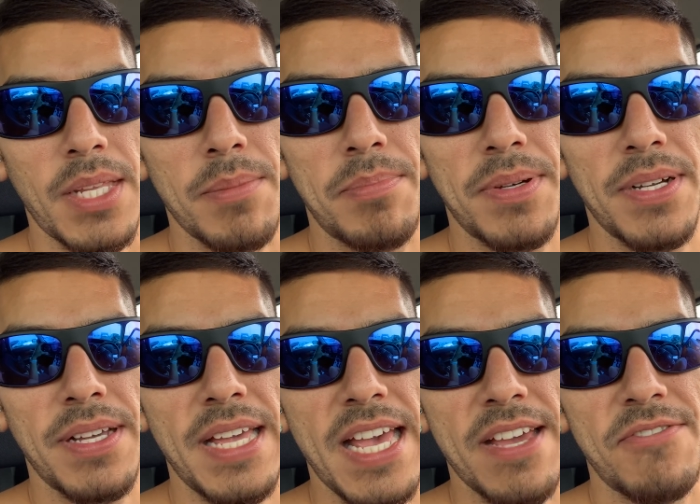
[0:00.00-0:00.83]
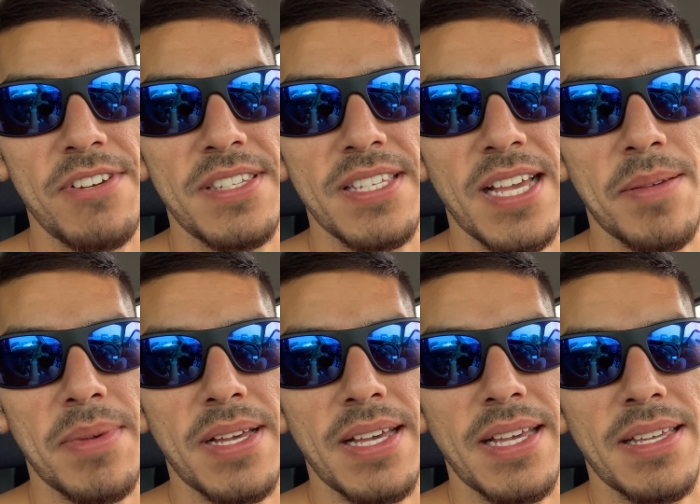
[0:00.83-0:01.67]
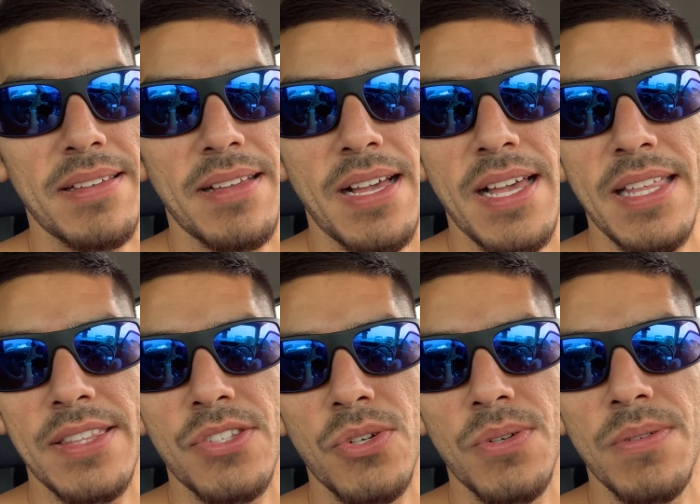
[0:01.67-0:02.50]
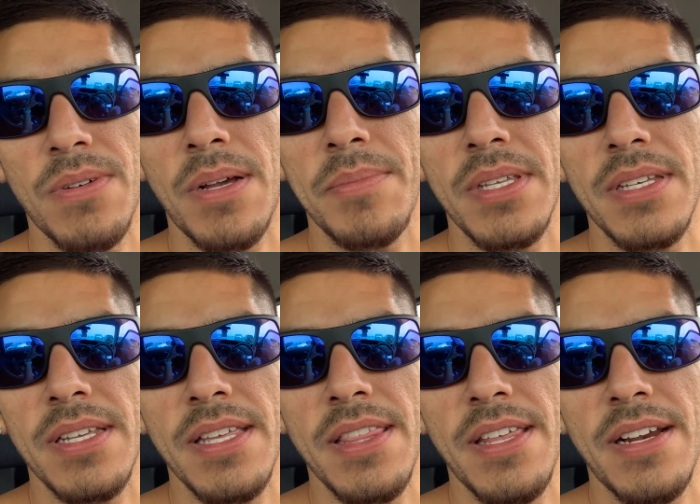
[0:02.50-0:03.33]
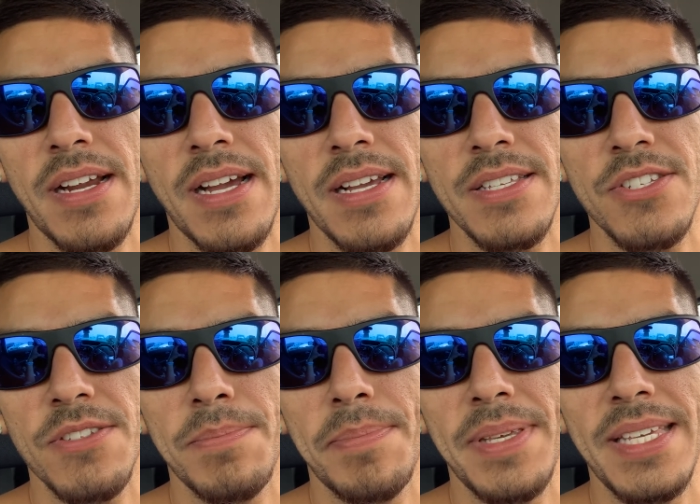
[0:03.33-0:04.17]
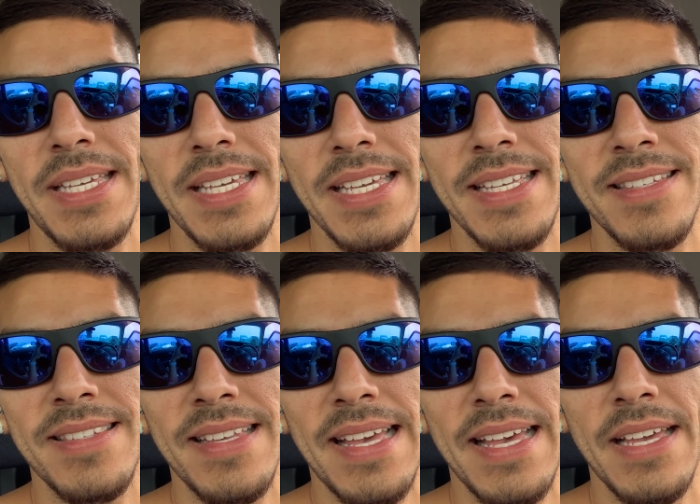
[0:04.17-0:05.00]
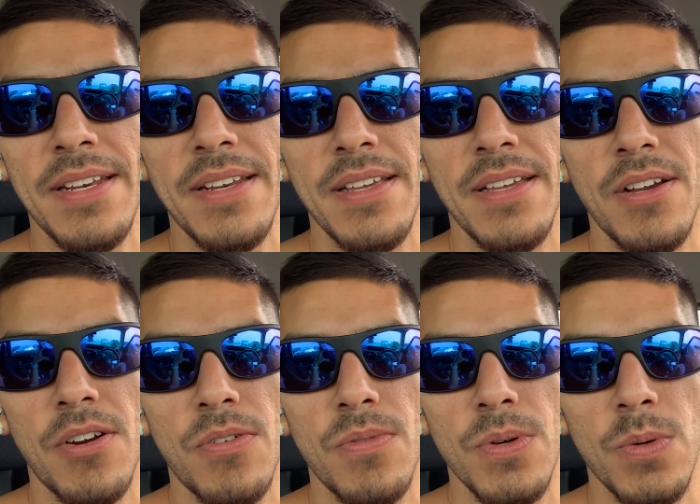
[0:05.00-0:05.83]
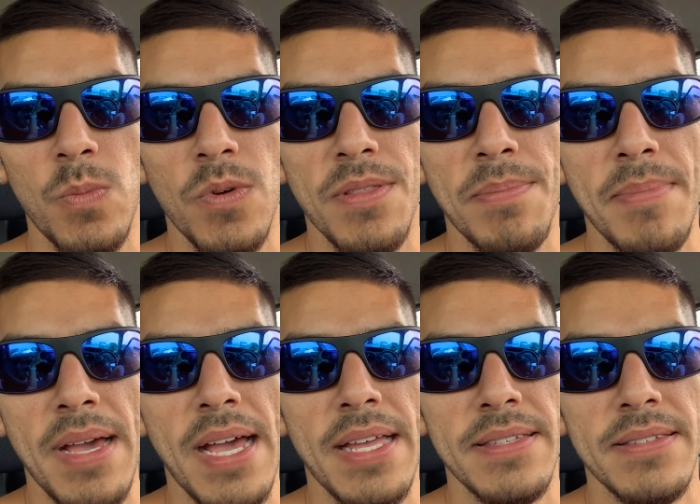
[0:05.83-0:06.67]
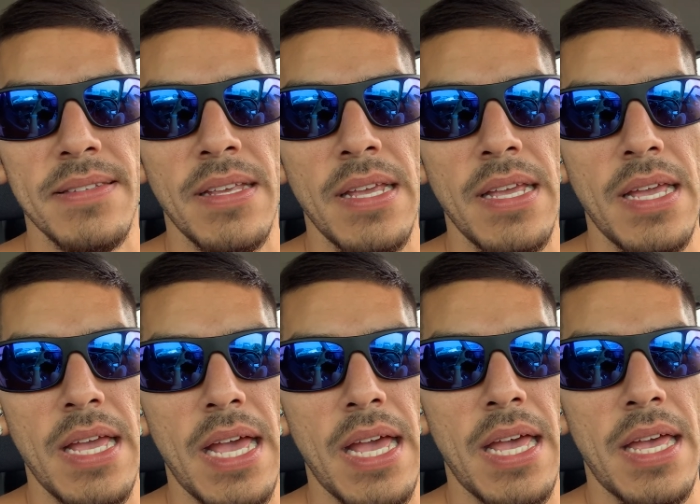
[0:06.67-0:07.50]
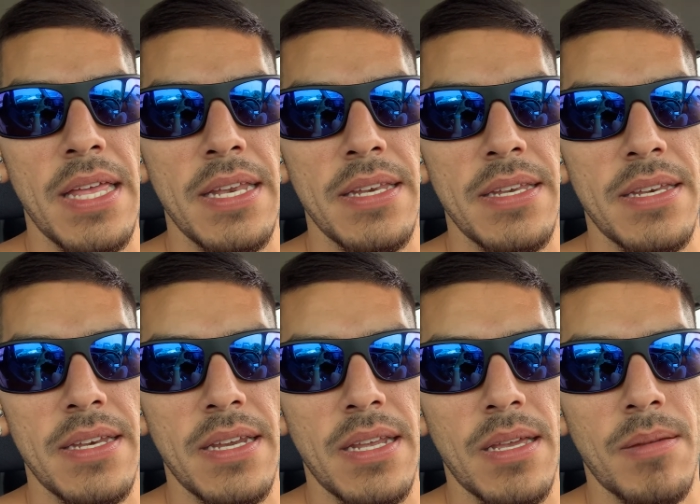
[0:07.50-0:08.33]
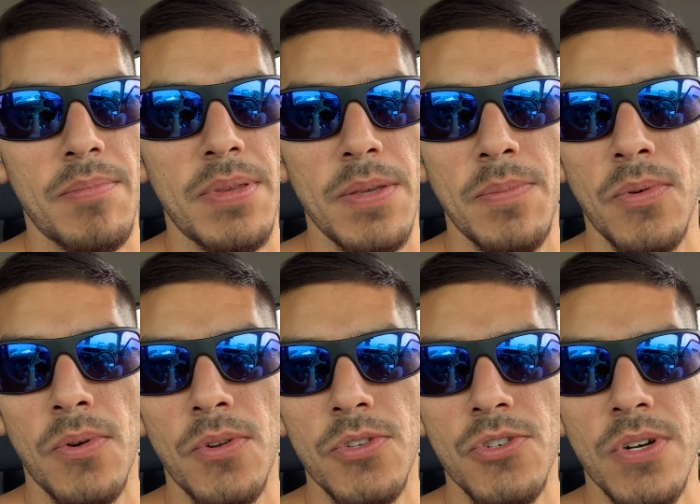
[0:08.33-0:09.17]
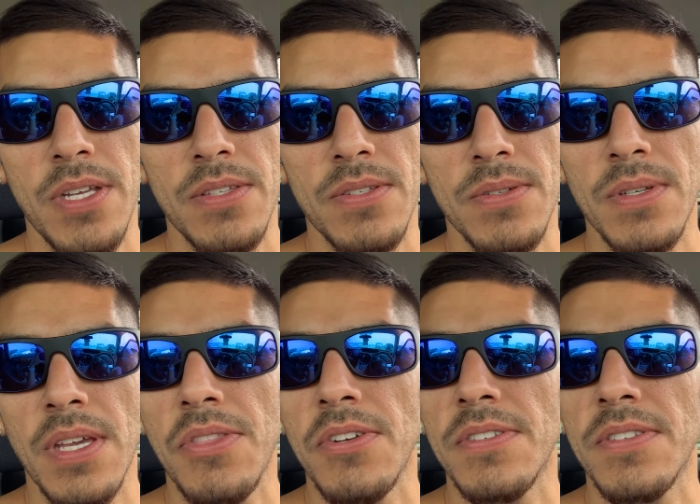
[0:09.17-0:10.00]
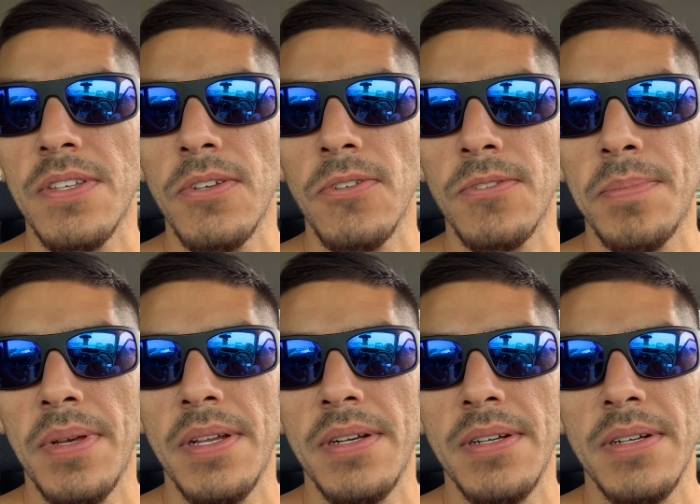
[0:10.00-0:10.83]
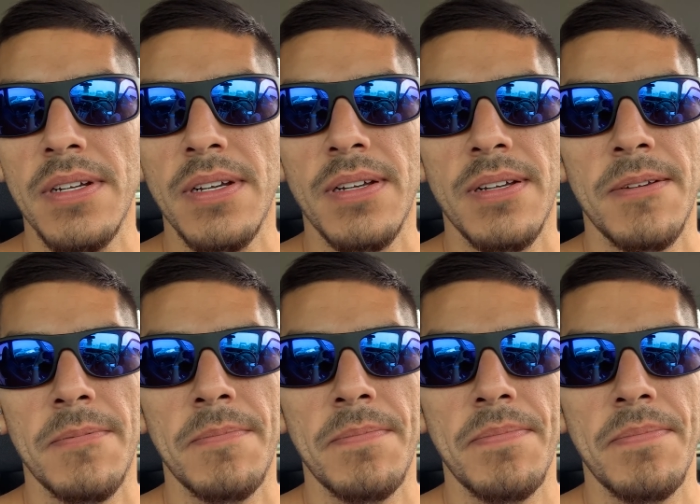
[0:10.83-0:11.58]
but every time I, I don't, I mean, in there, I, just being inside a room with mats and people trying to get their skills better, um,